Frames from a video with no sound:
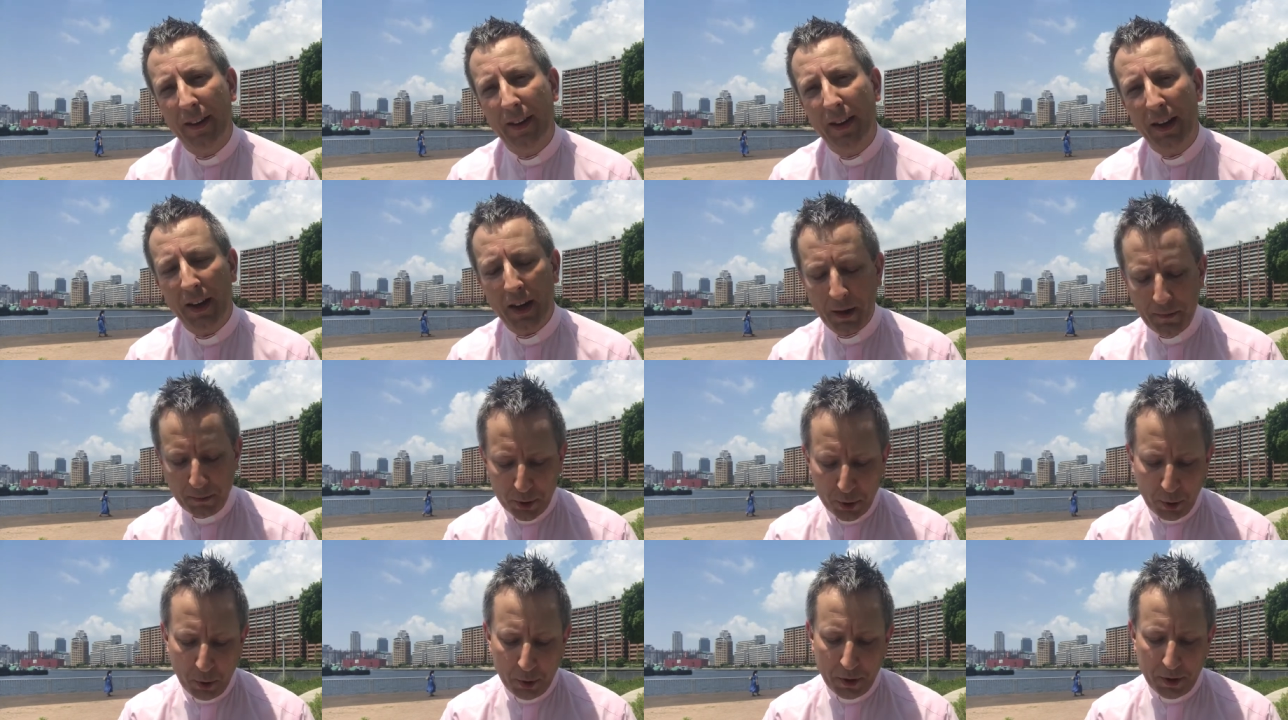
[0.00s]
And I'm
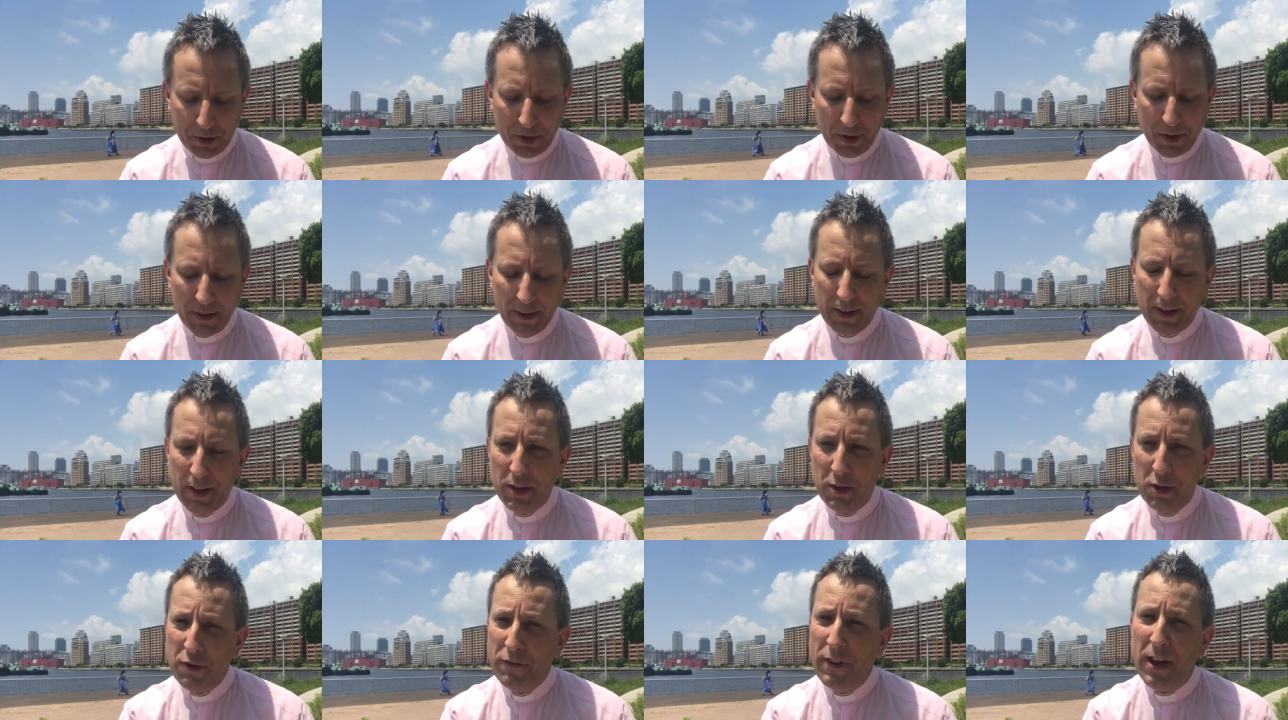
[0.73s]
sure that
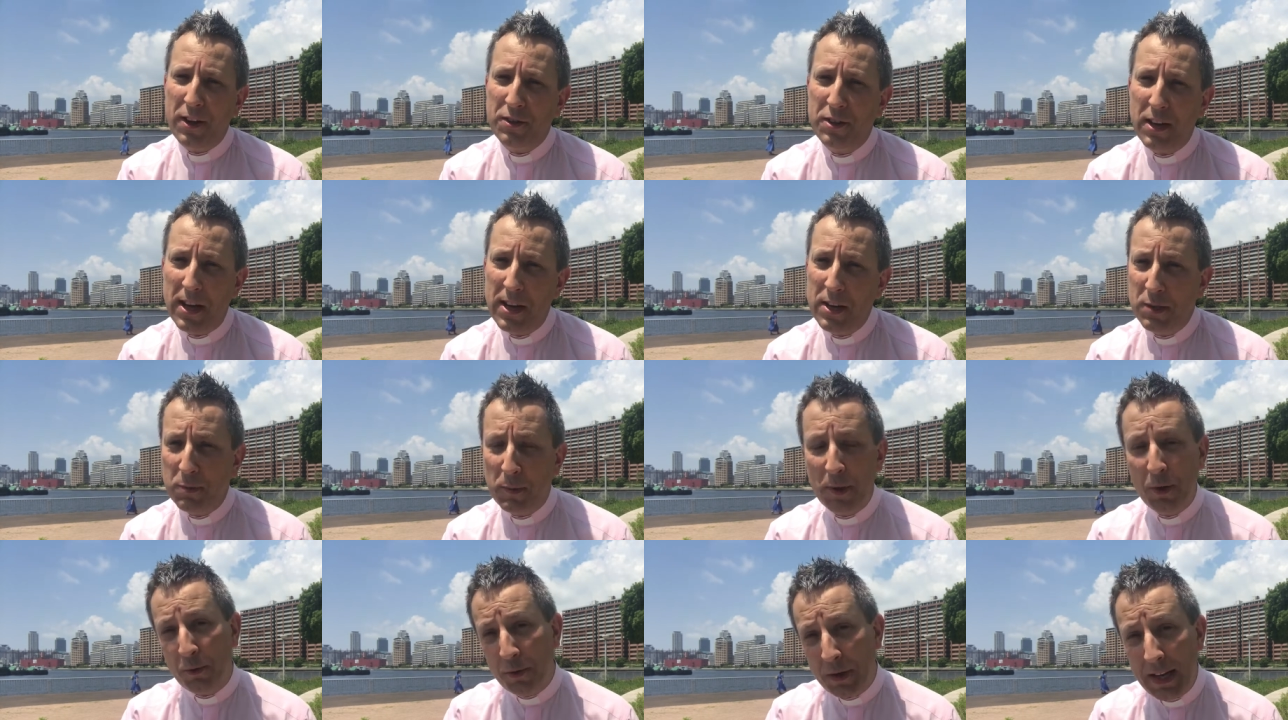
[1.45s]
you've had days
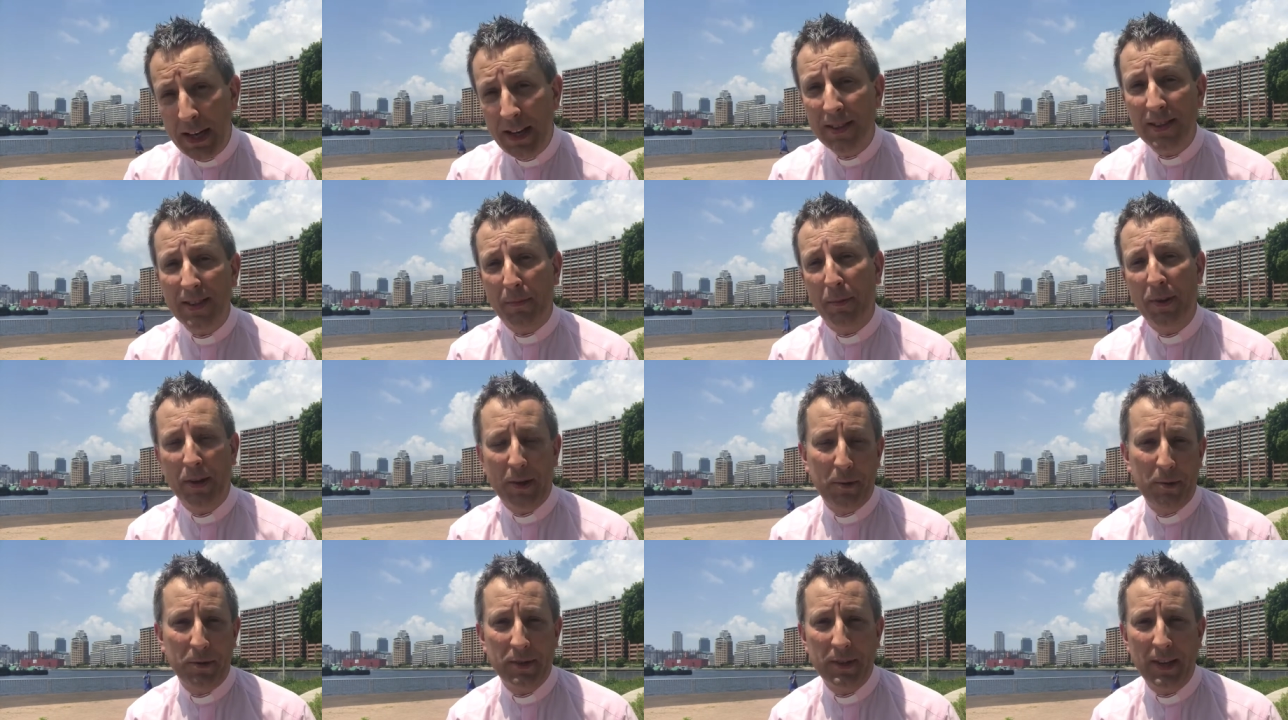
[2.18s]
when you need some of
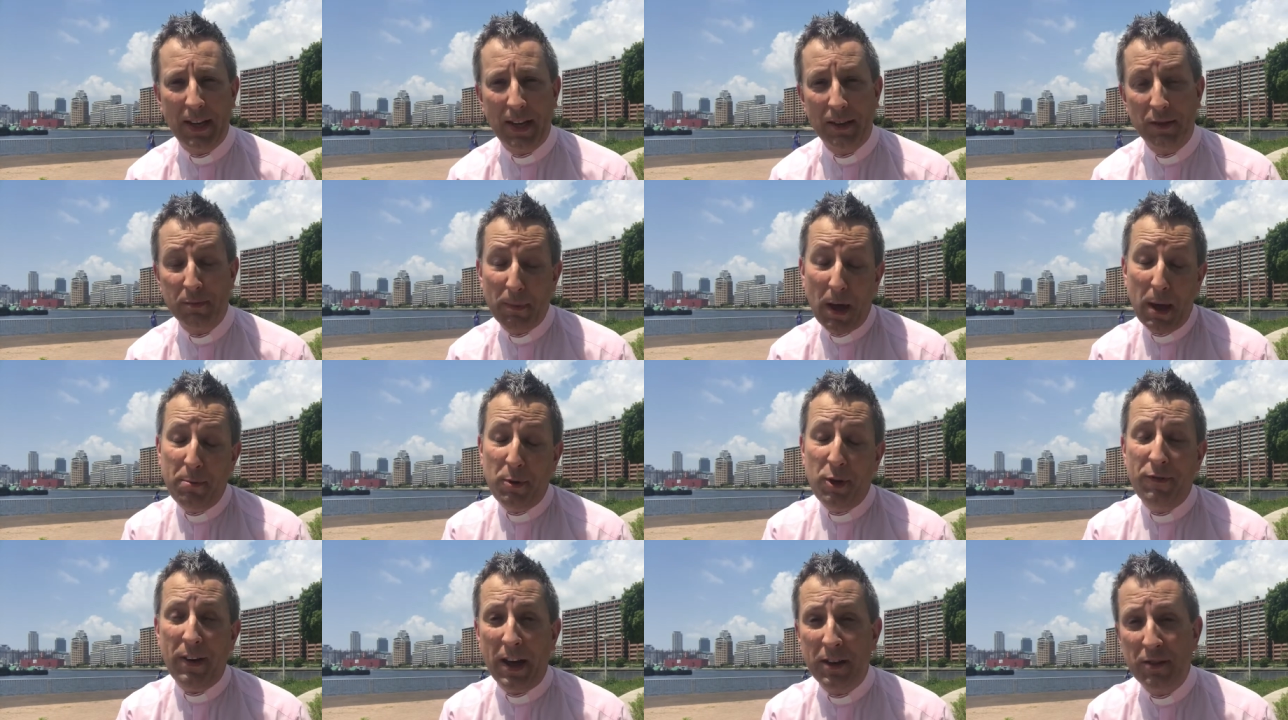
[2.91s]
those things.
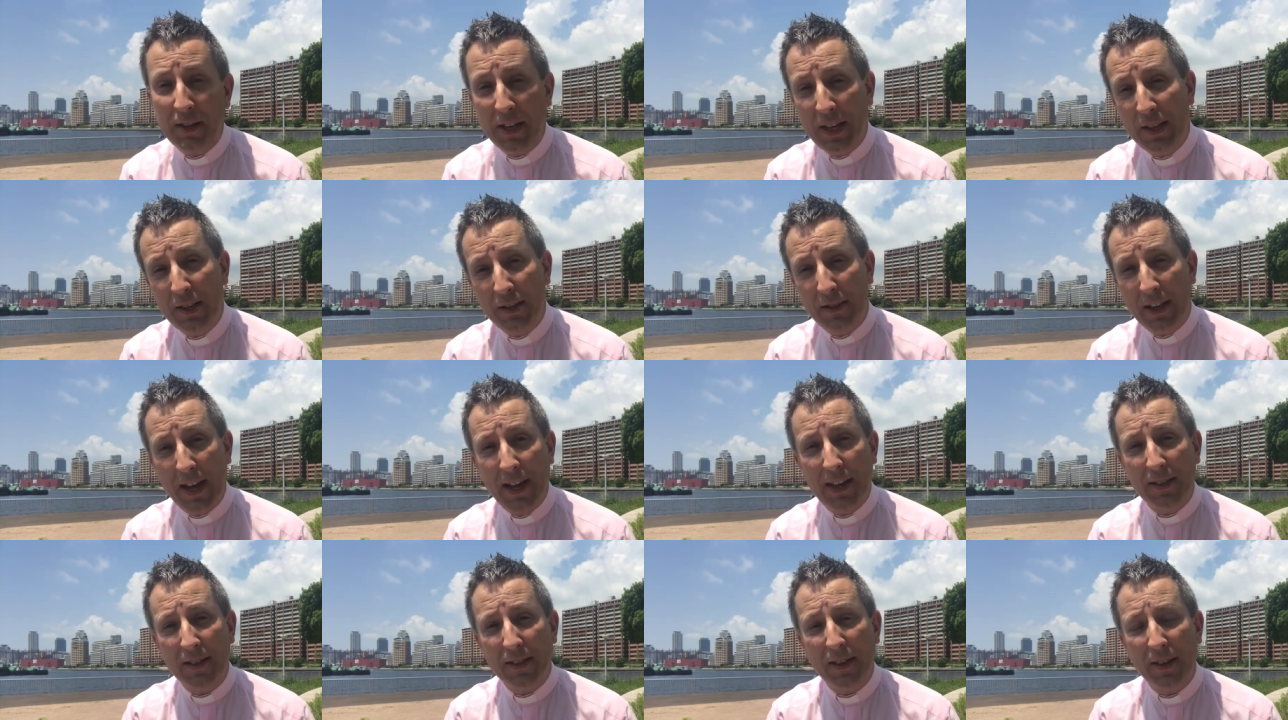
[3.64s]
Maybe you've had these
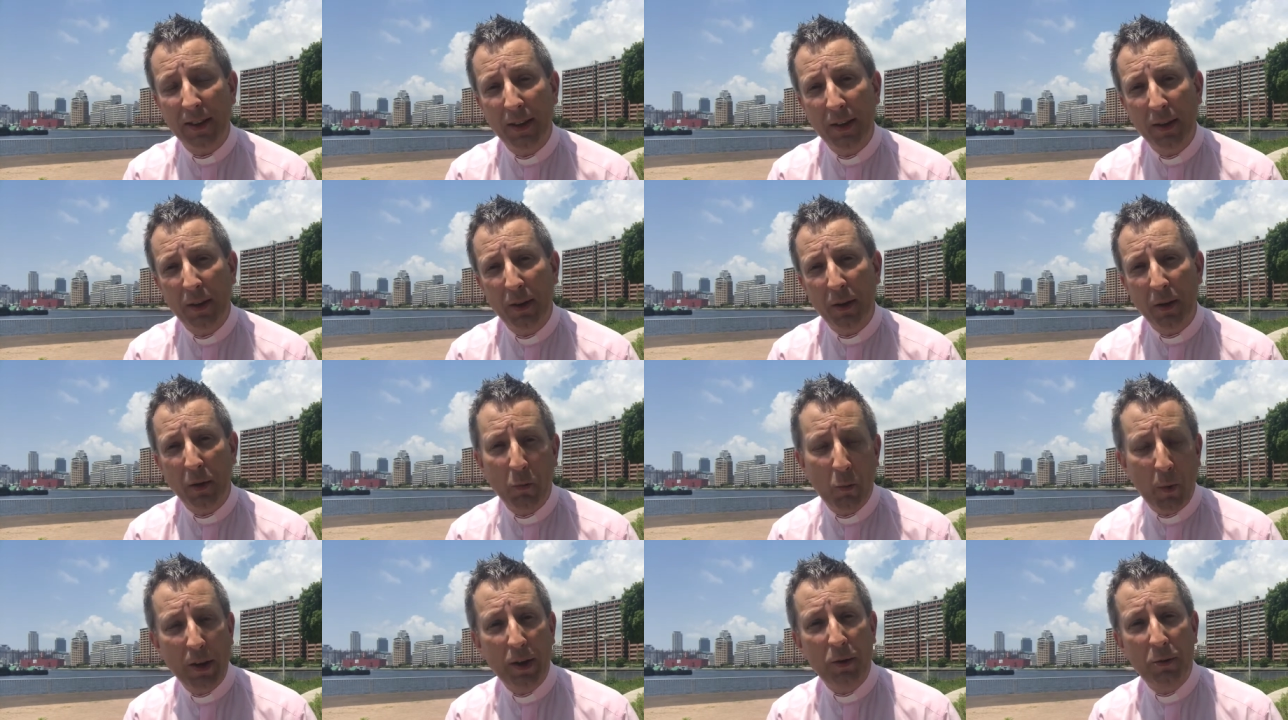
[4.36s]
days
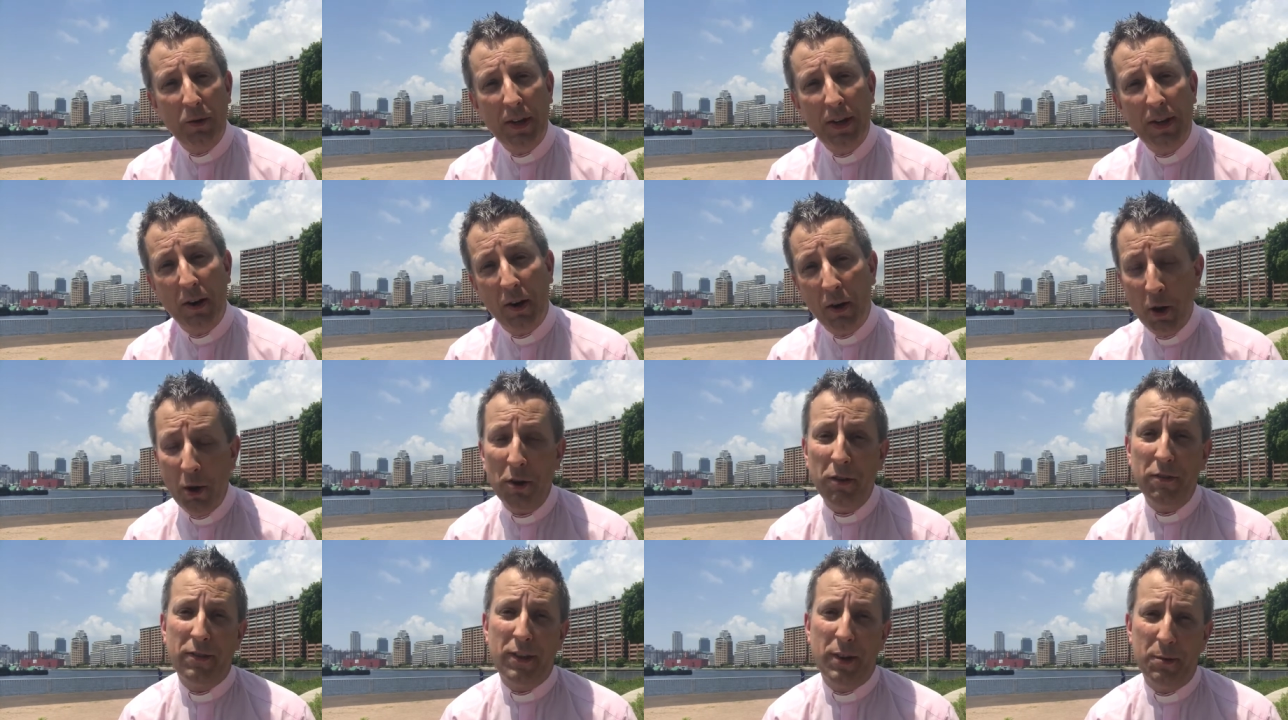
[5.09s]
when you need a
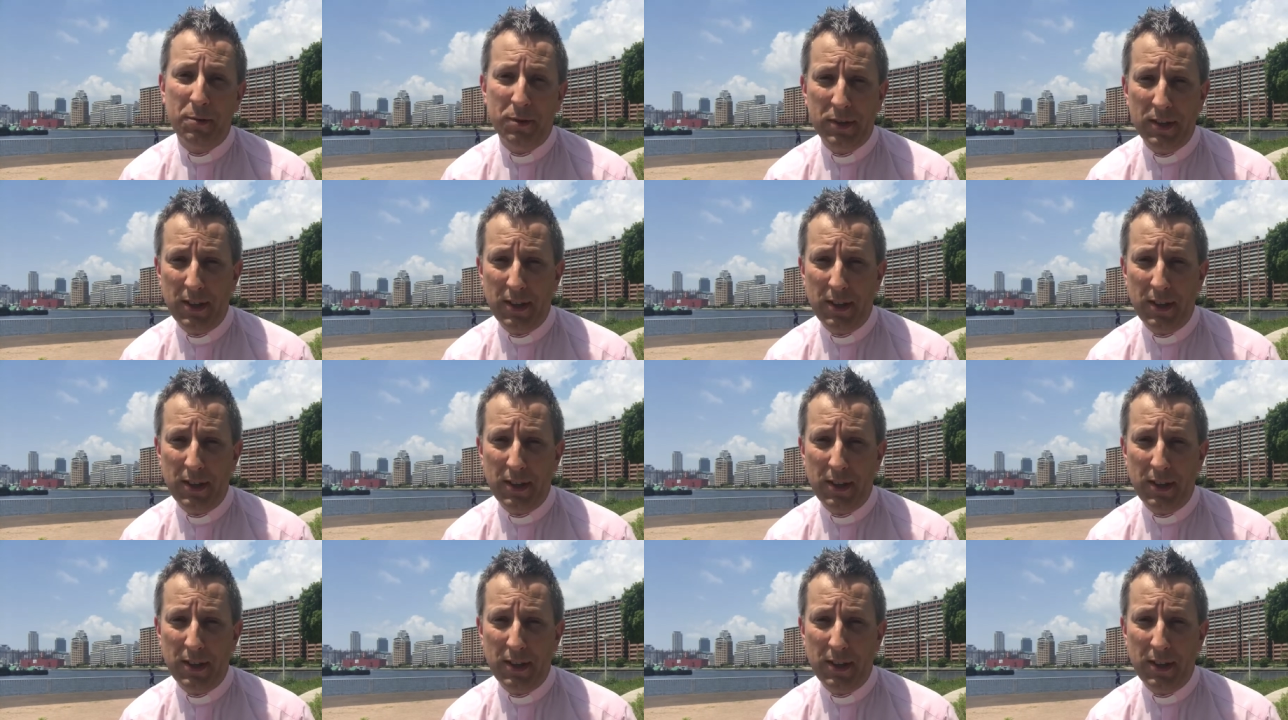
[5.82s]
lot of those